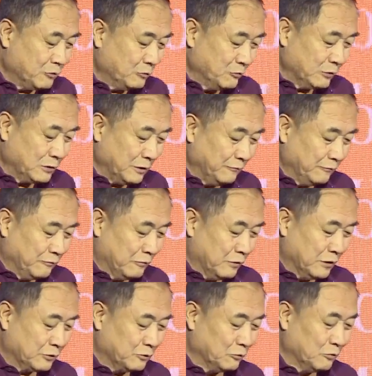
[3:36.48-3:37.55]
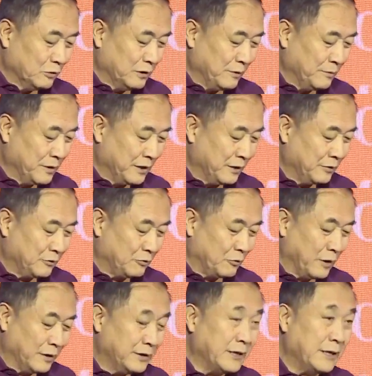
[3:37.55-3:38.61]
is also under great
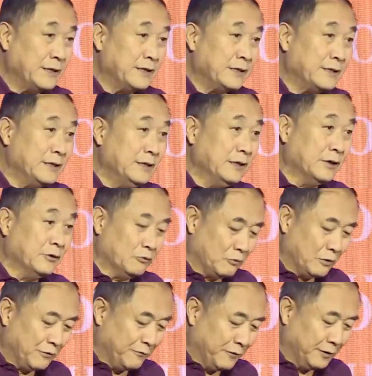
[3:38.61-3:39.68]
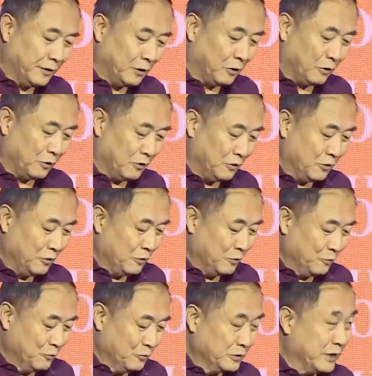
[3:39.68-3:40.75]
impact. With united
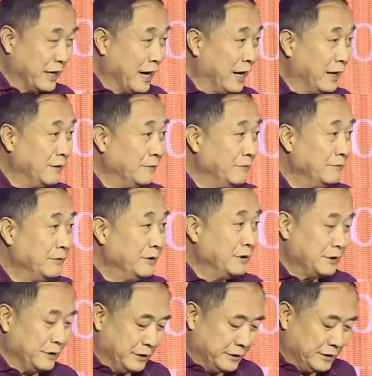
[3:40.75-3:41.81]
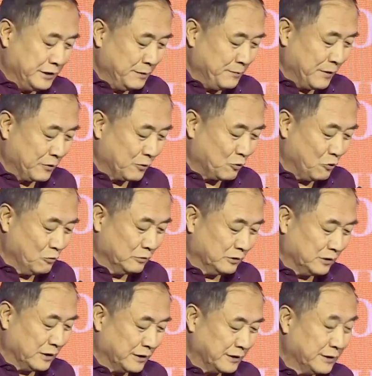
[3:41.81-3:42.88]
efforts of the
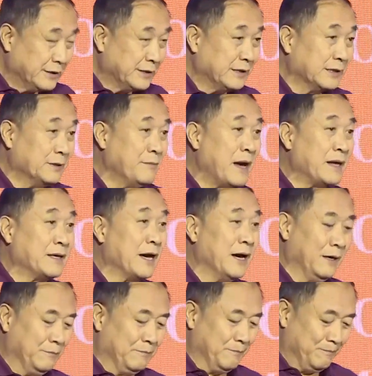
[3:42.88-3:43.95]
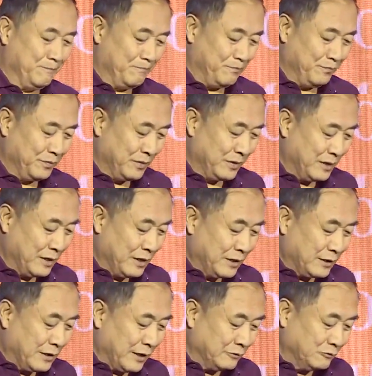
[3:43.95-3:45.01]
party as well as the people, we have
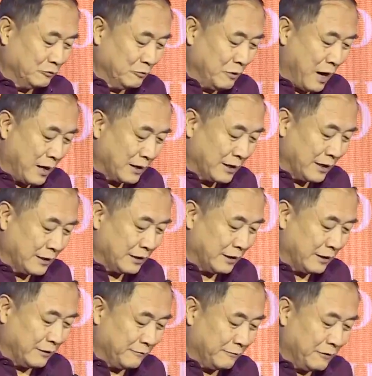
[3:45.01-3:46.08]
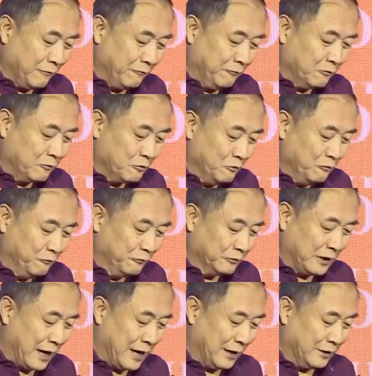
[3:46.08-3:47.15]
been effectively controlled the
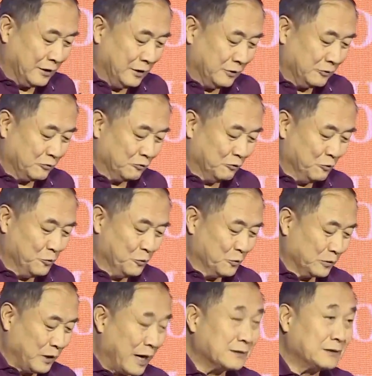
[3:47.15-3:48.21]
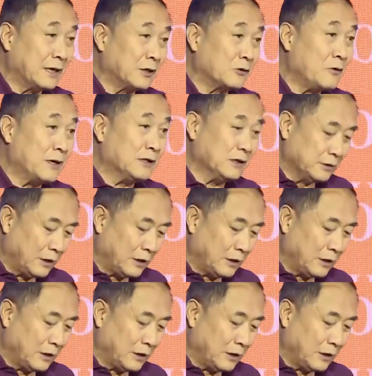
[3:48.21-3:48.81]
pandemic. And actually, the